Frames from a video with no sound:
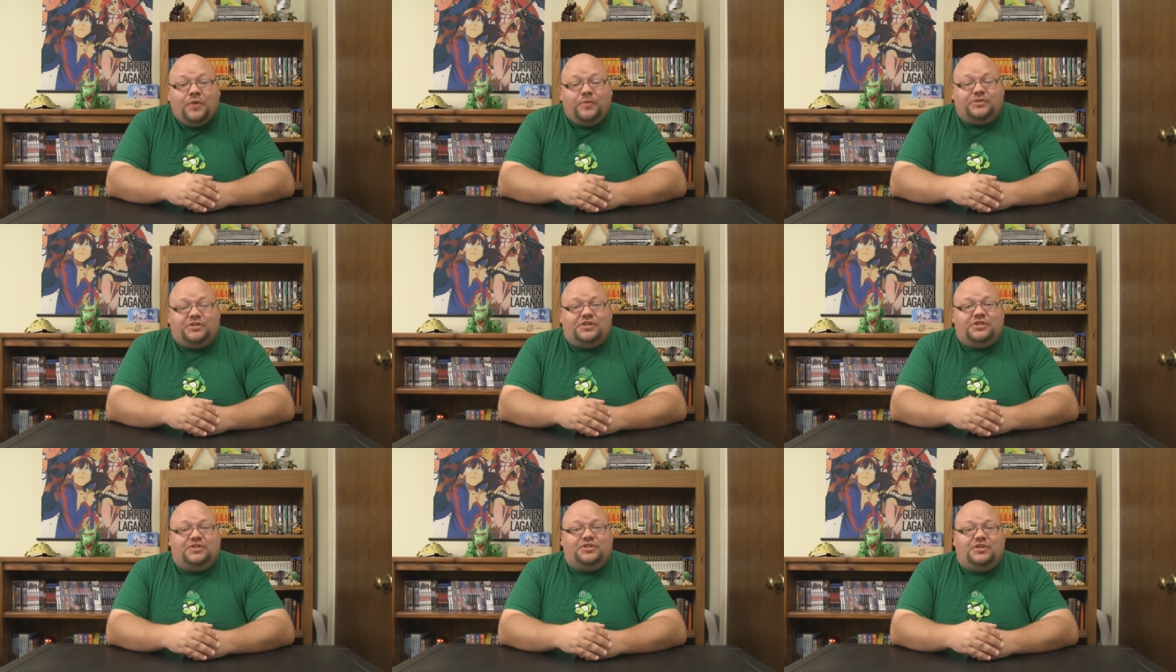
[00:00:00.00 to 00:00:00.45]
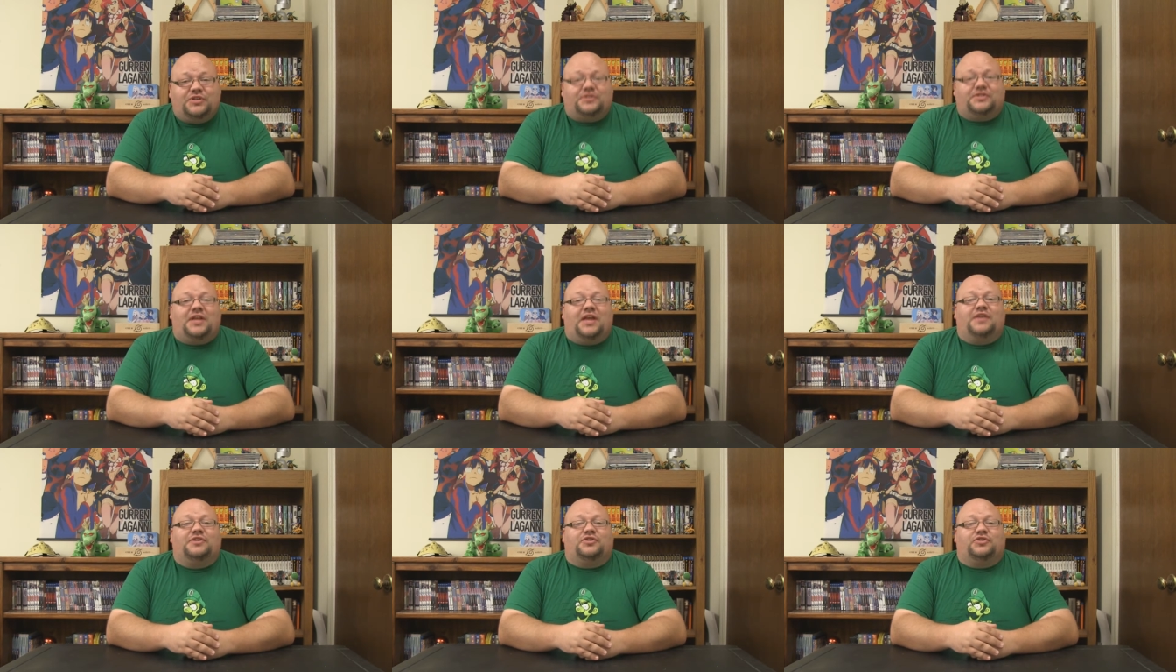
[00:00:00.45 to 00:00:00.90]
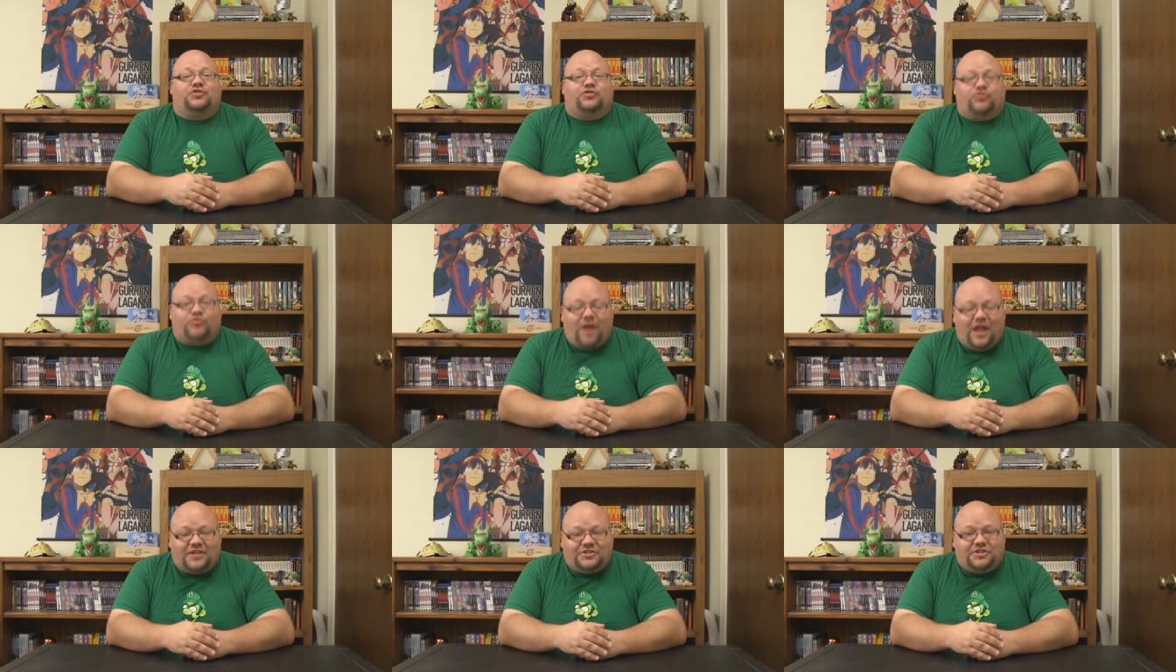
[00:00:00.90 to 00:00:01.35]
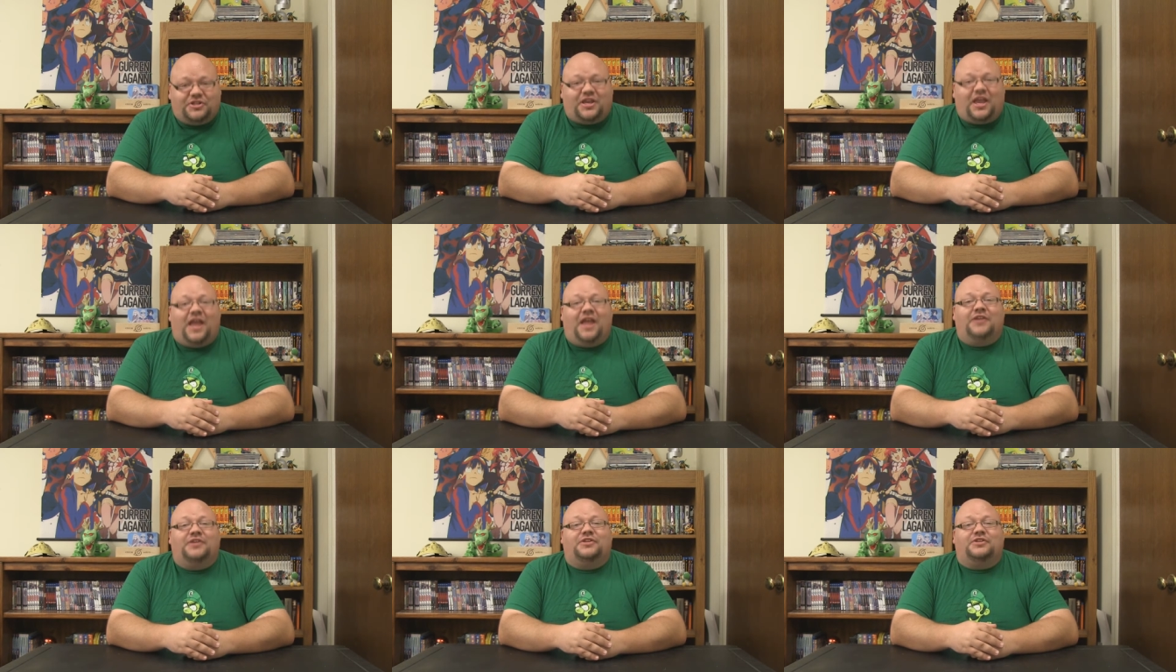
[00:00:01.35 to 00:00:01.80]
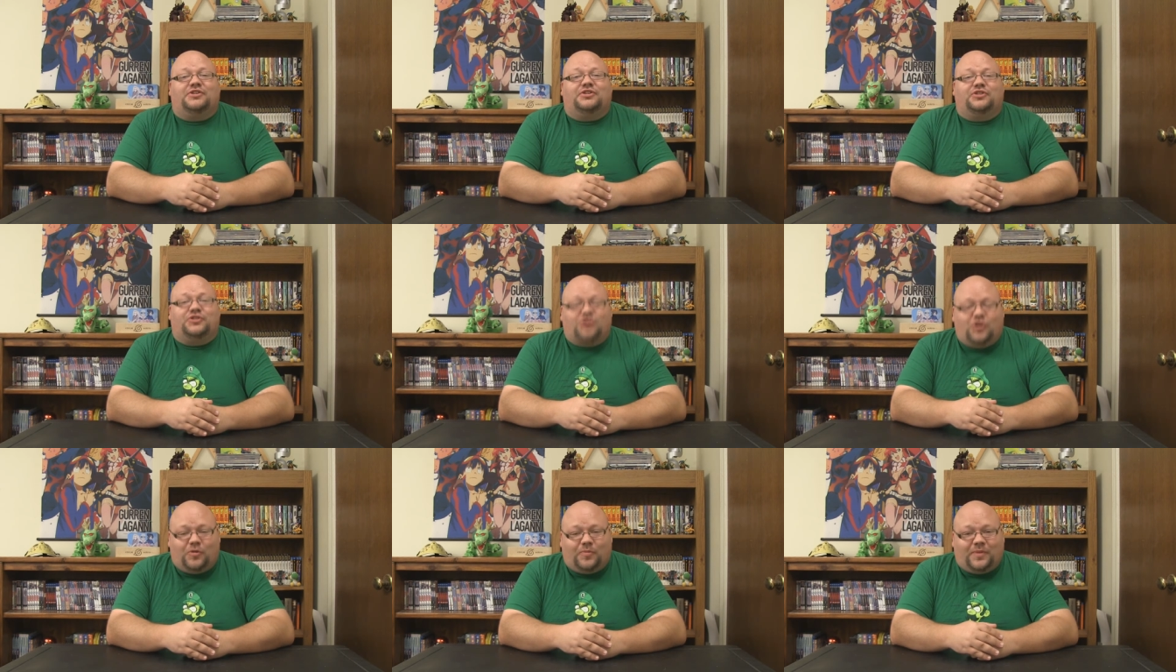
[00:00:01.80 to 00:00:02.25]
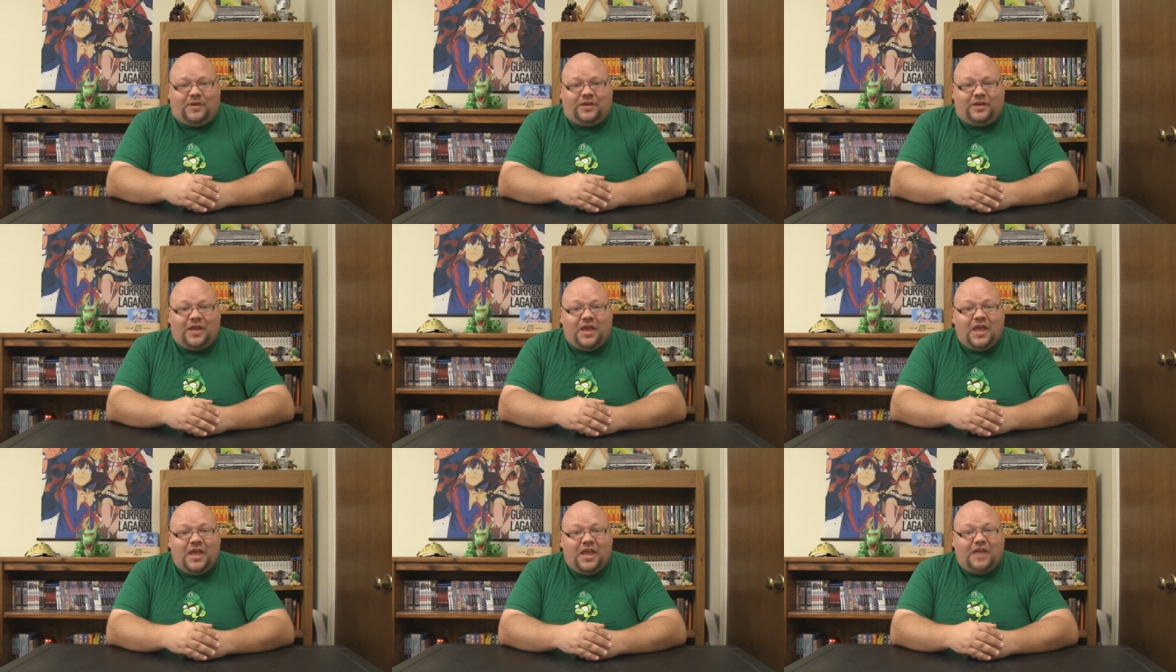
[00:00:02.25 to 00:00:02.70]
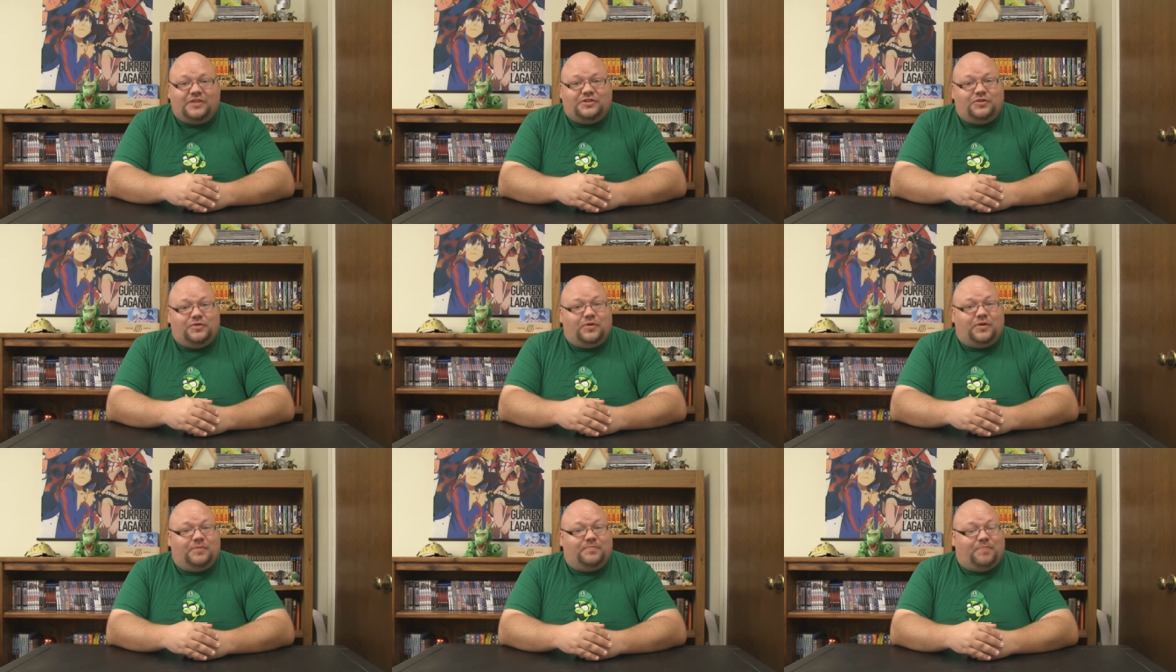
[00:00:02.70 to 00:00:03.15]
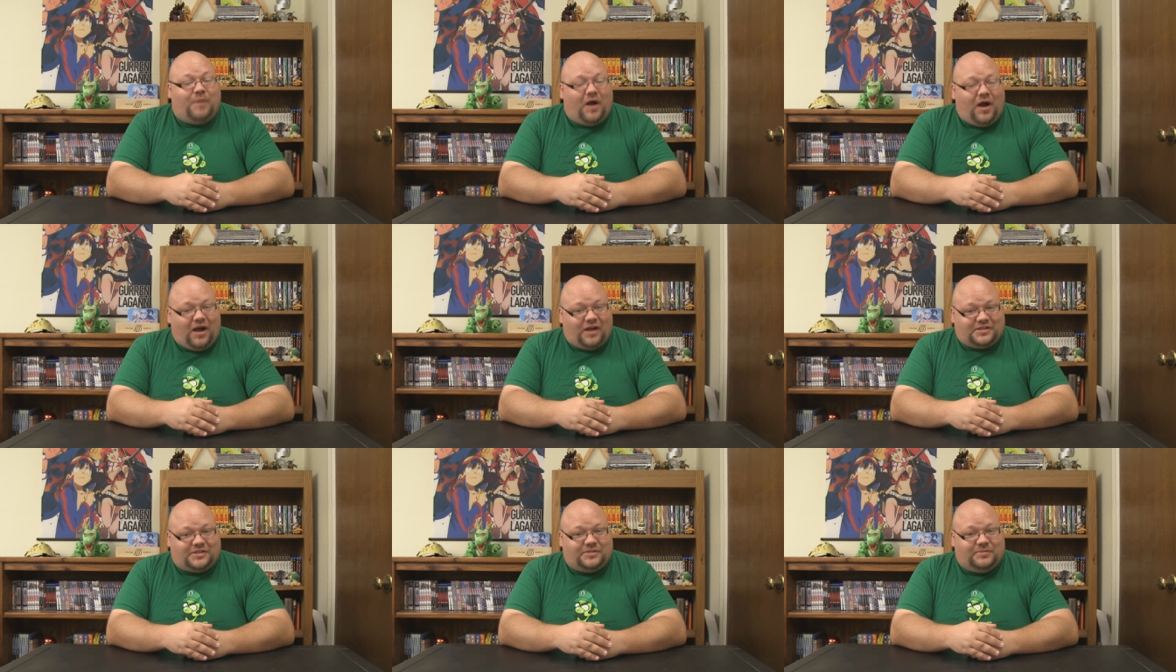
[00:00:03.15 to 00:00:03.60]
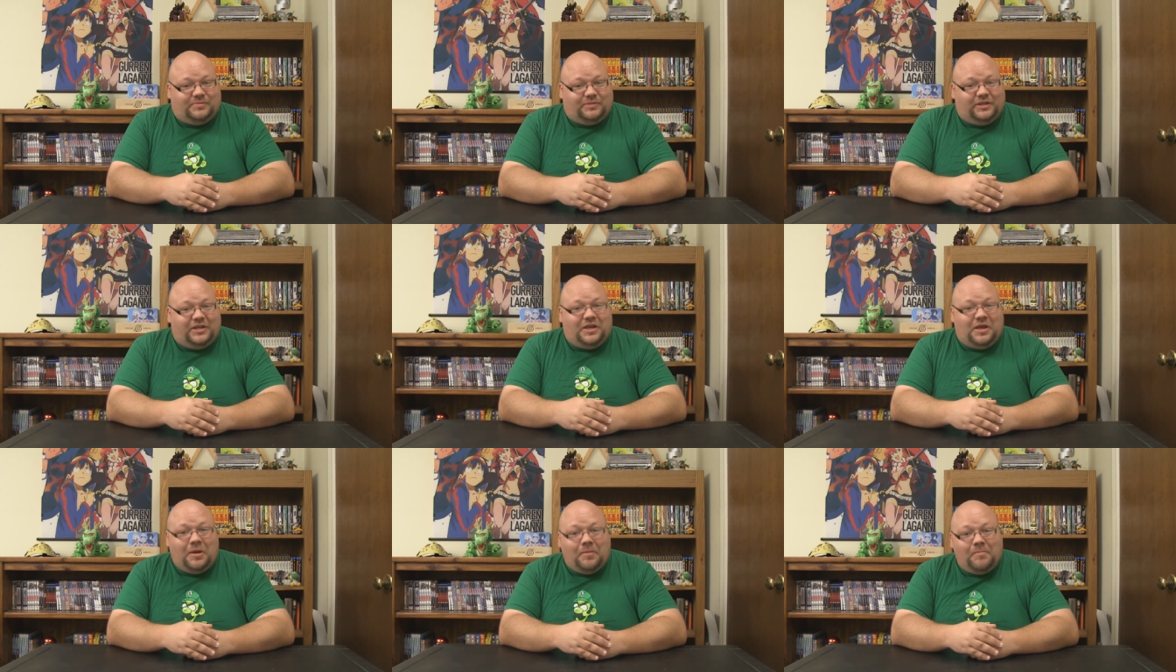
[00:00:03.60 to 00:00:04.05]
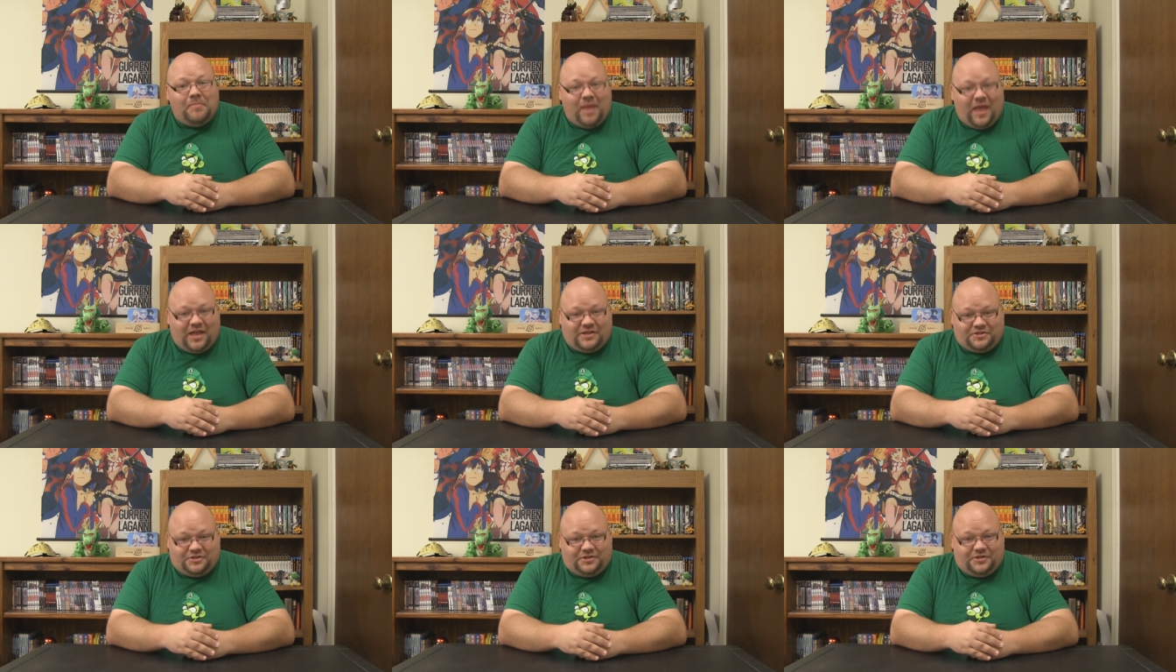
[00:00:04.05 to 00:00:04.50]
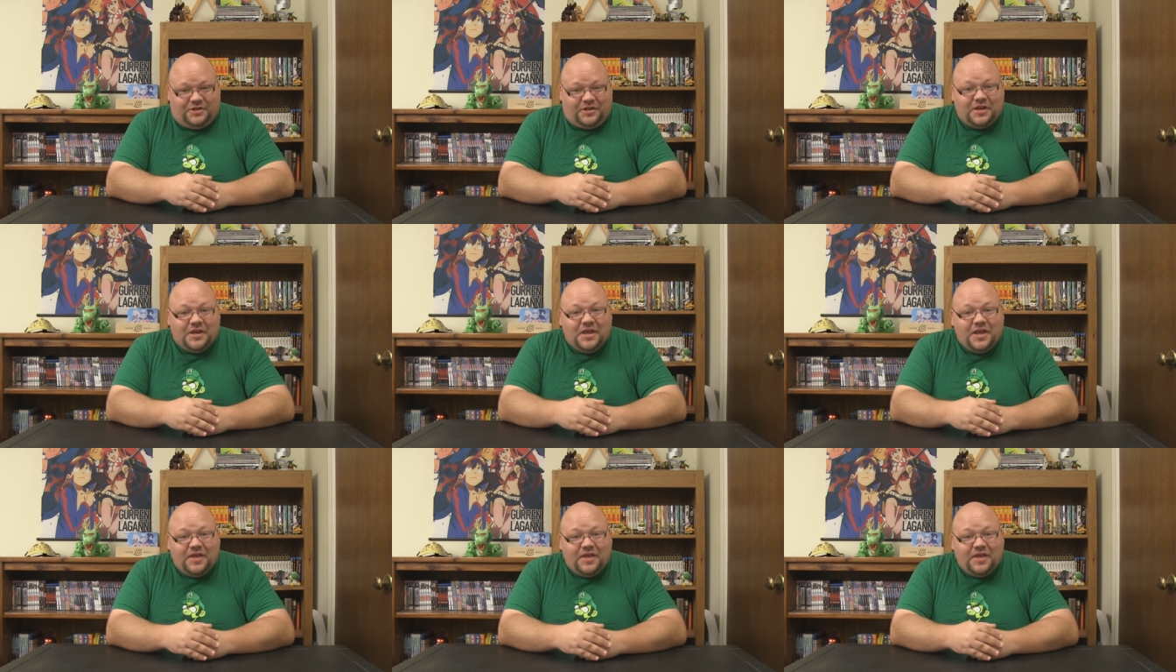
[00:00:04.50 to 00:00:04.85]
which is just as tragic and disturbing as you could possibly imagine.